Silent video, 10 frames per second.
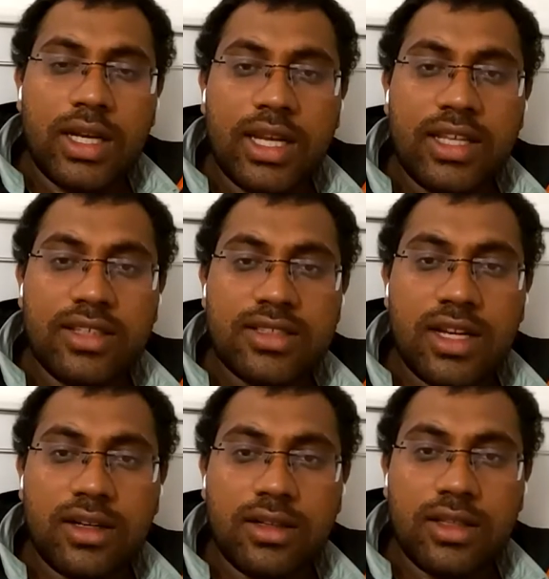real is
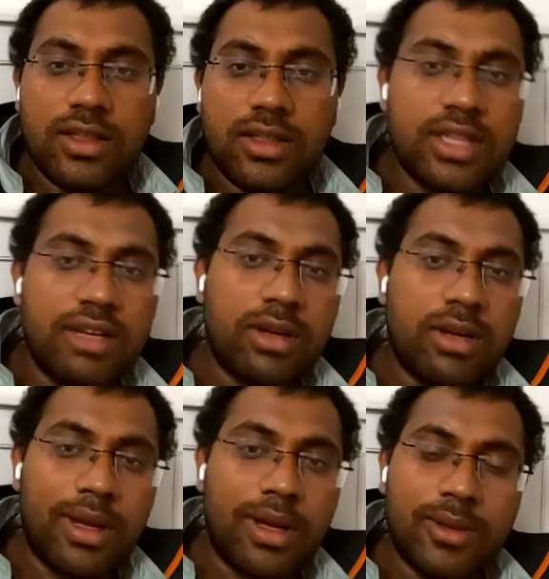not is never
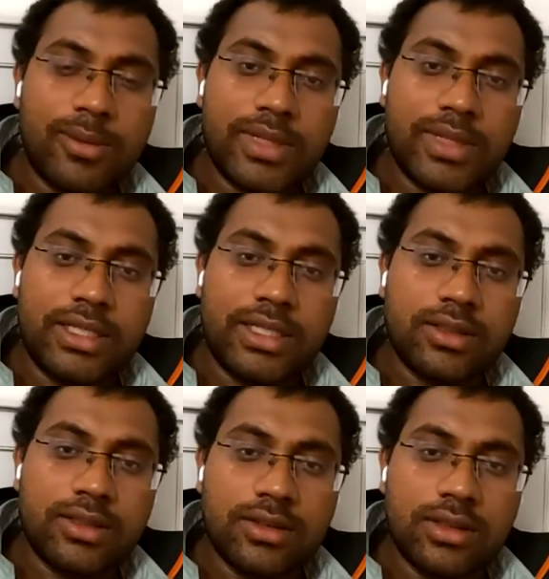problem right
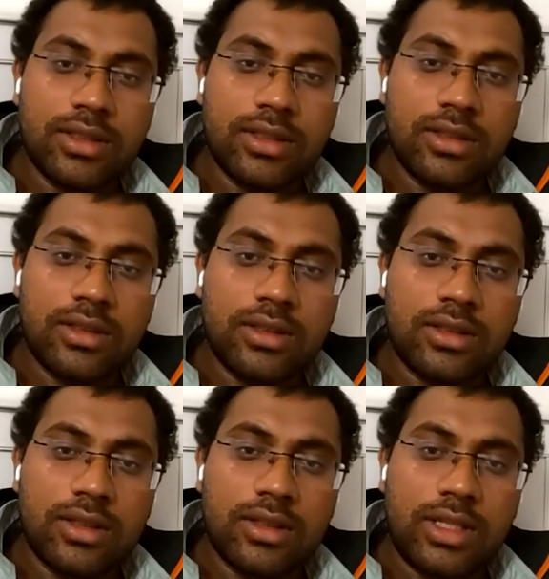
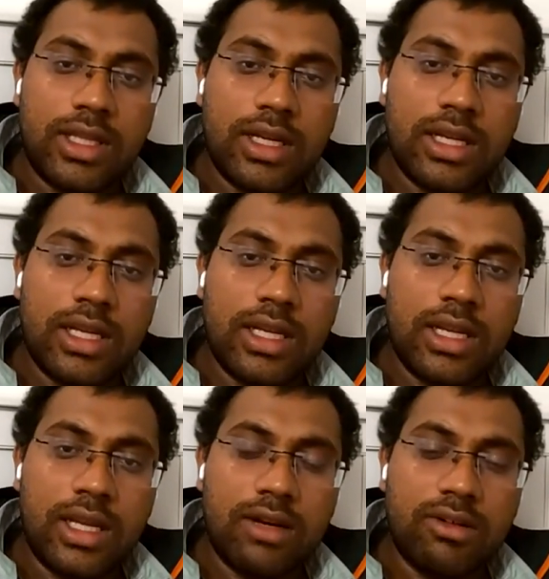the real
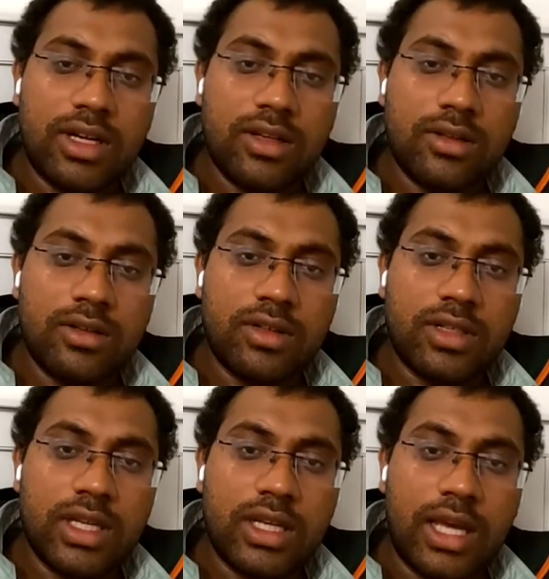or whatever
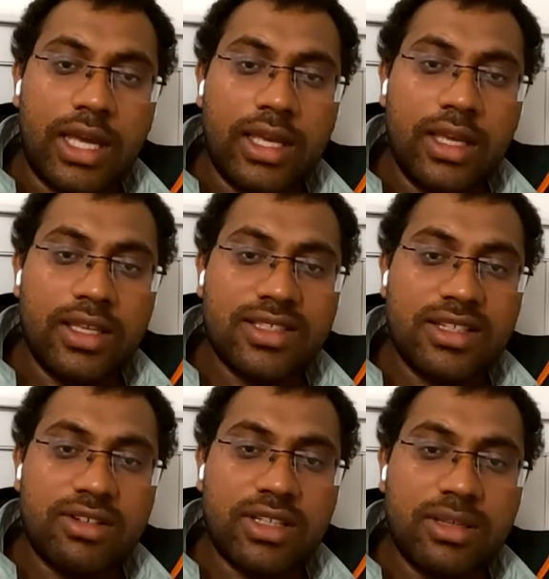that i is
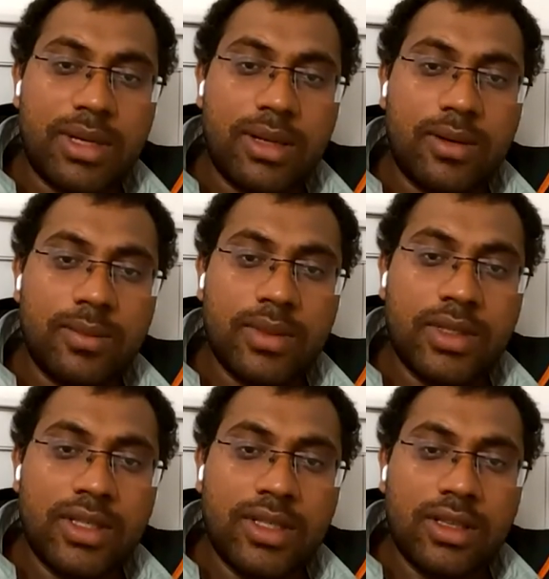never the problem
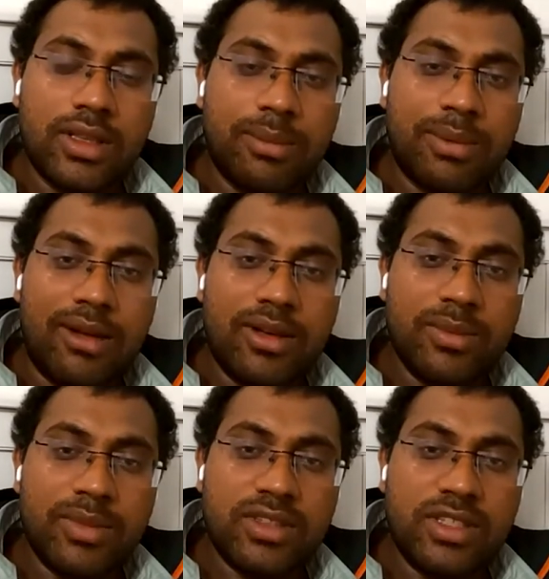the problem
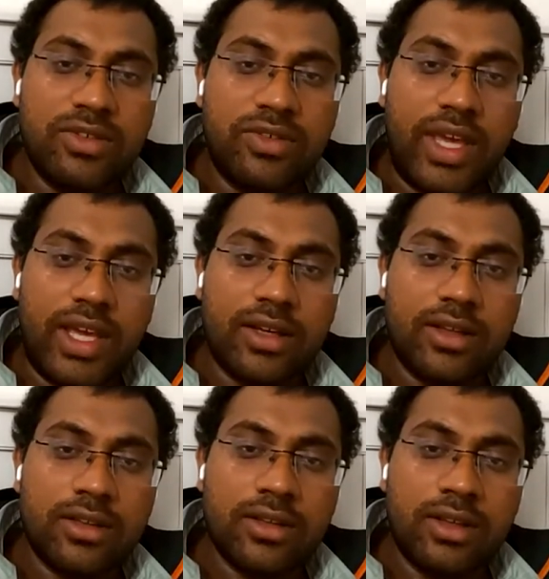is the fake
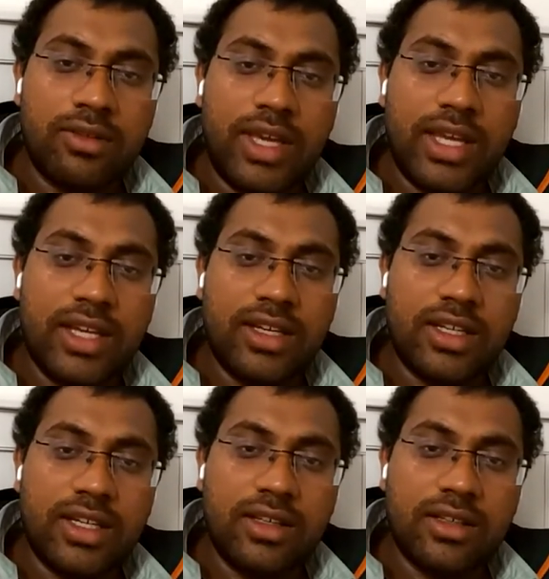fake
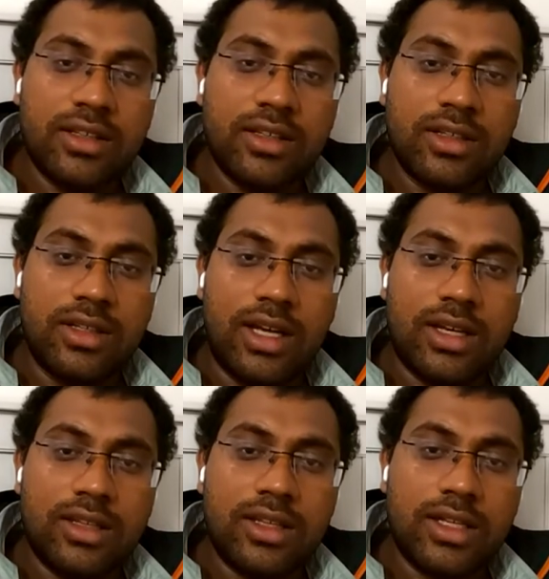entity or
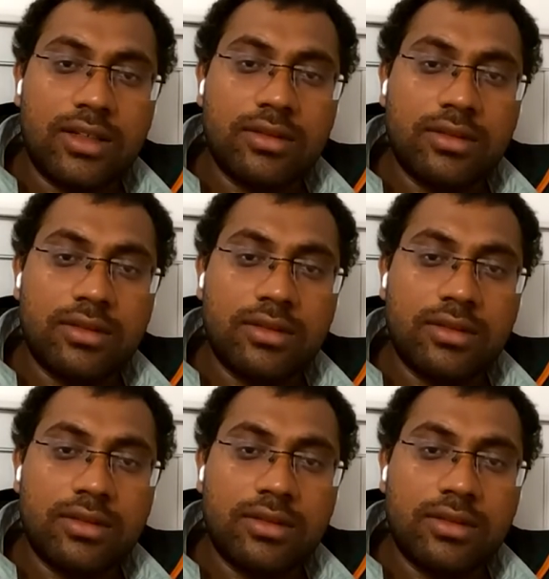that